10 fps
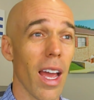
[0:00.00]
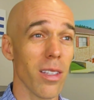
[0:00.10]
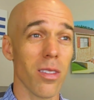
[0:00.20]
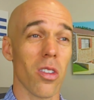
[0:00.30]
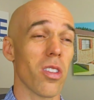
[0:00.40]

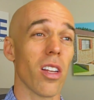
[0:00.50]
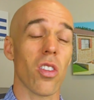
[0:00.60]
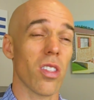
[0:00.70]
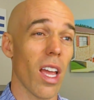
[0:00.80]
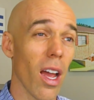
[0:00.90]
asset is not
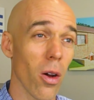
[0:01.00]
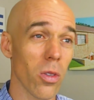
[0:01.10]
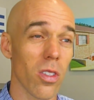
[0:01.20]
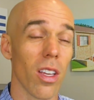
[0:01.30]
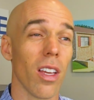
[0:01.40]
just the
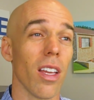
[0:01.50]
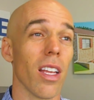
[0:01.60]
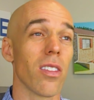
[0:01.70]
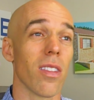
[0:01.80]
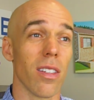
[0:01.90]
house,
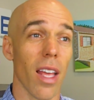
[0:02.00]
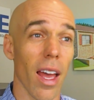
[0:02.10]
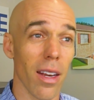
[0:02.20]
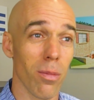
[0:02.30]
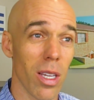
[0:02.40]
it's the debt